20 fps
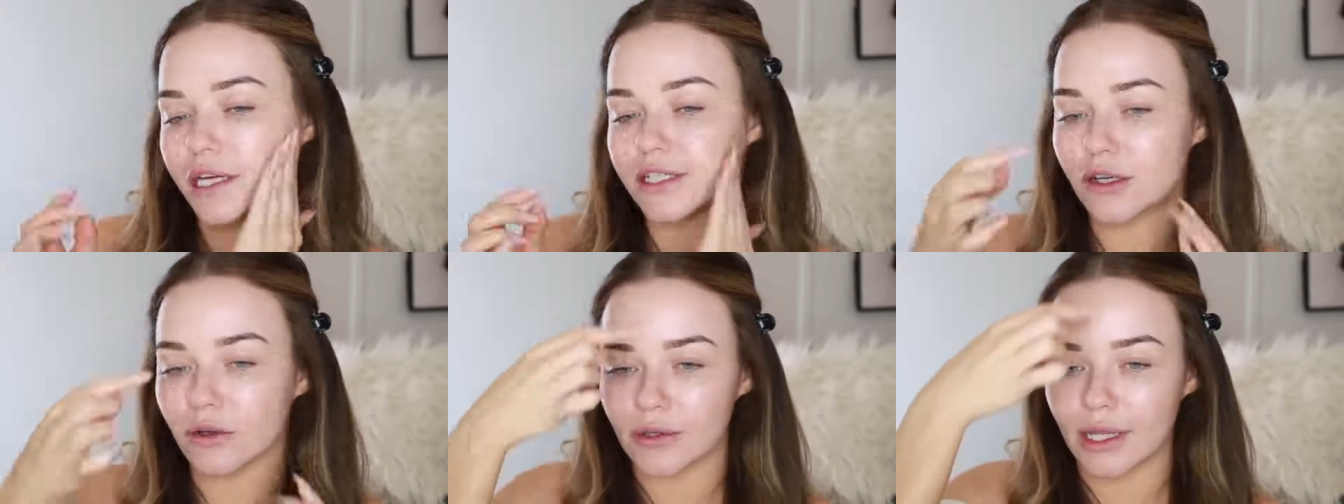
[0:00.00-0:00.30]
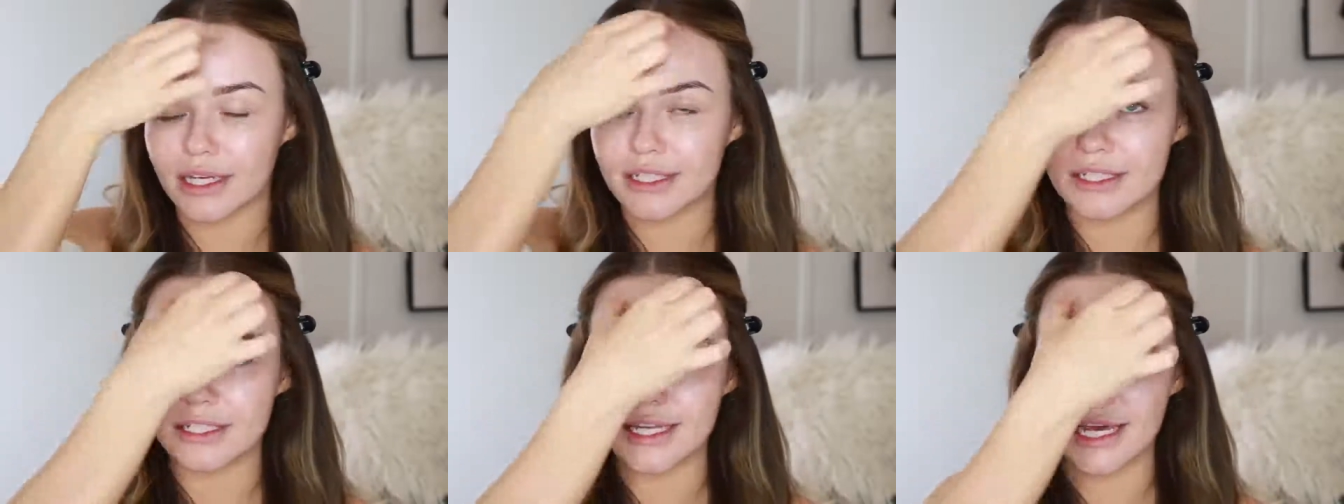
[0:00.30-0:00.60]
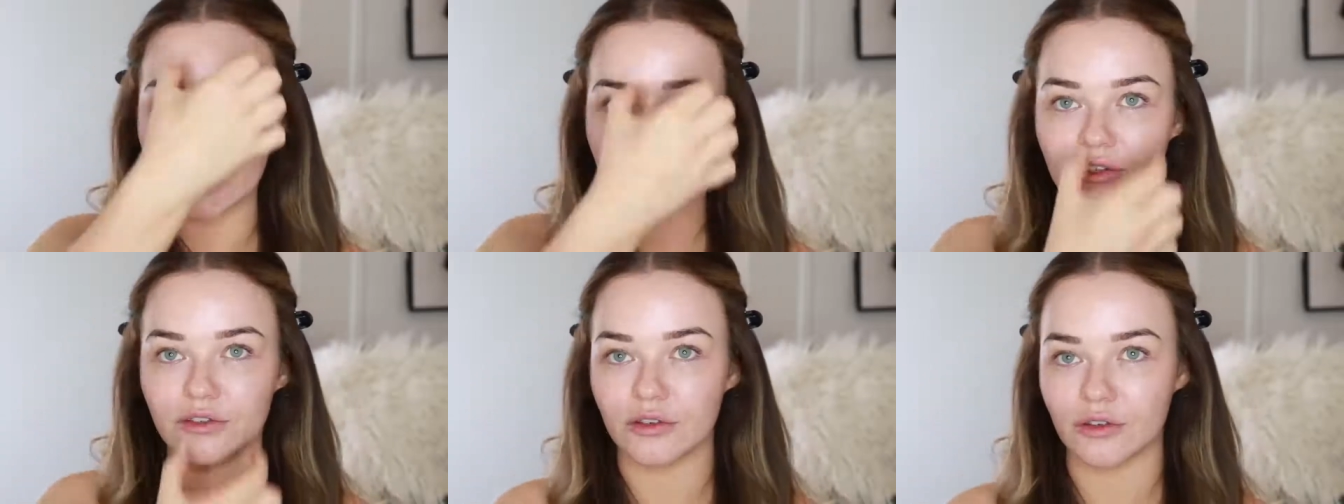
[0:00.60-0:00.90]
I don't like to
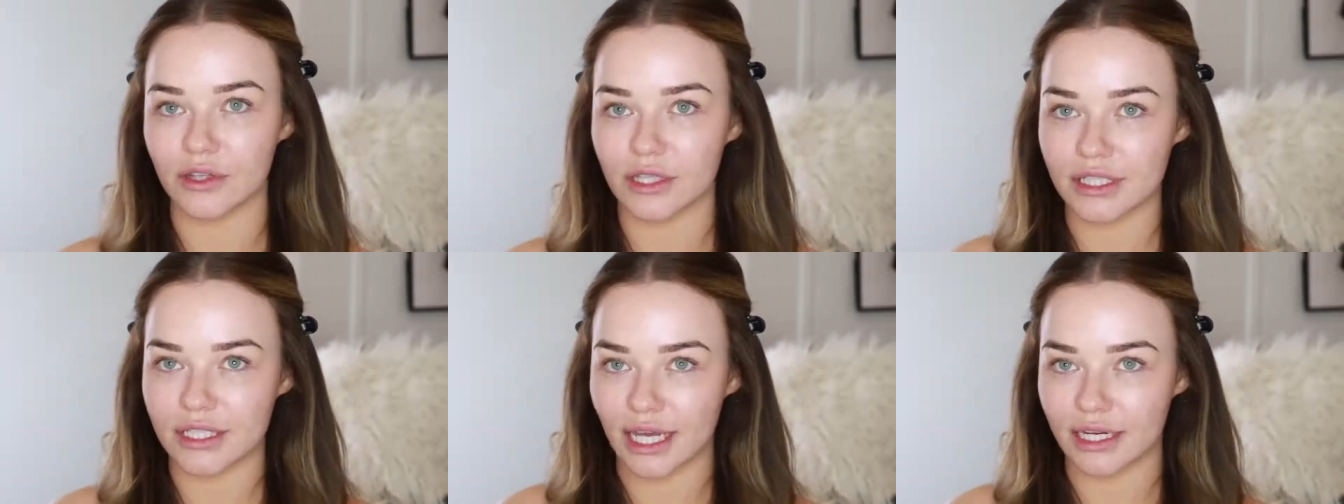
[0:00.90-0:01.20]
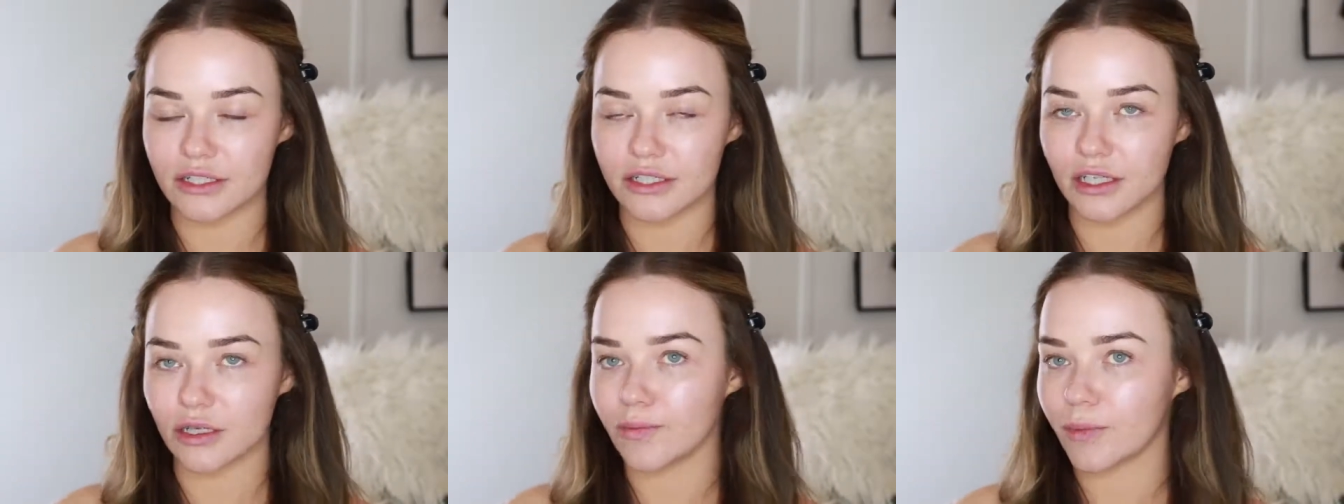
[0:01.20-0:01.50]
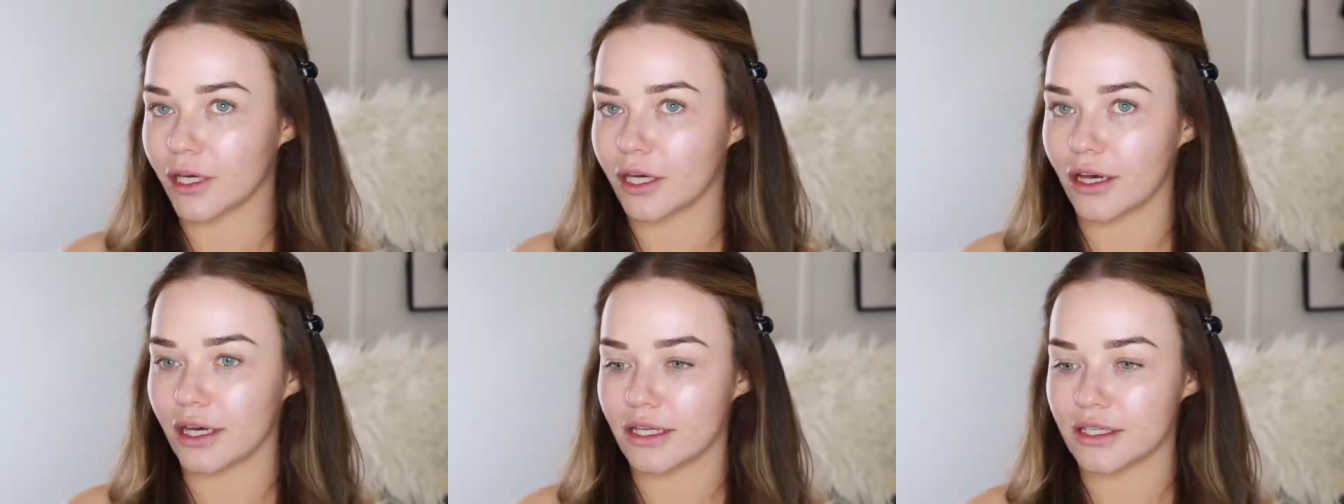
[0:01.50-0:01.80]
take it through the center
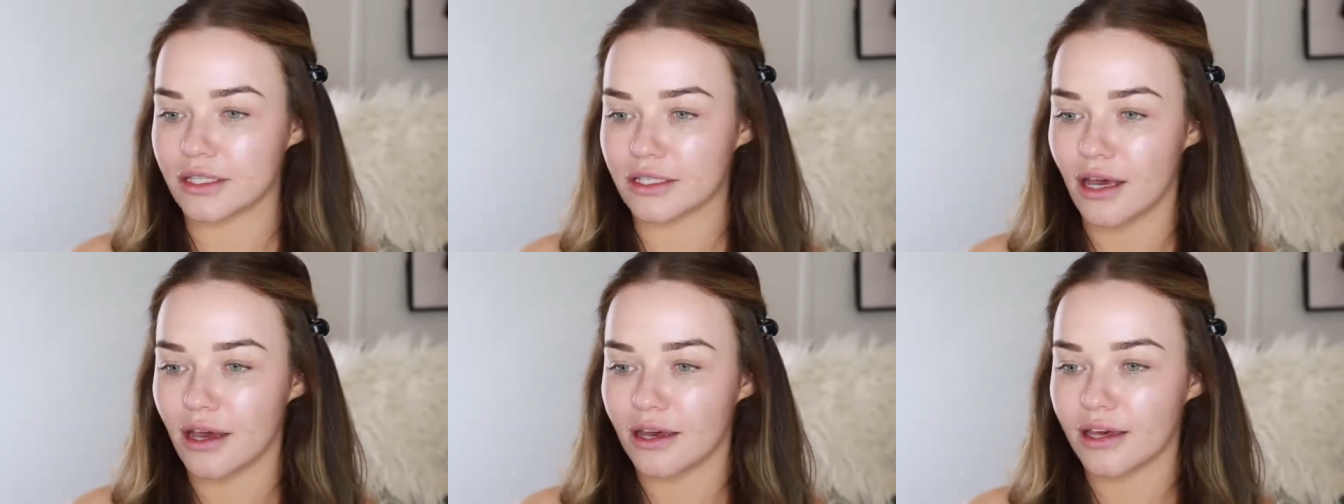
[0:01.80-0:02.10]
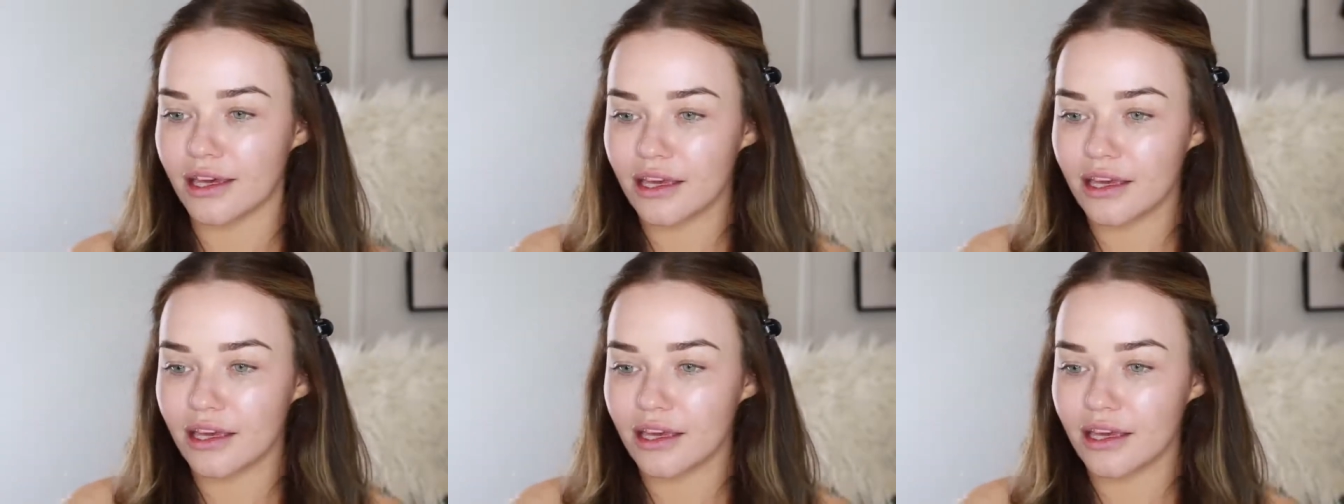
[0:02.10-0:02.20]
because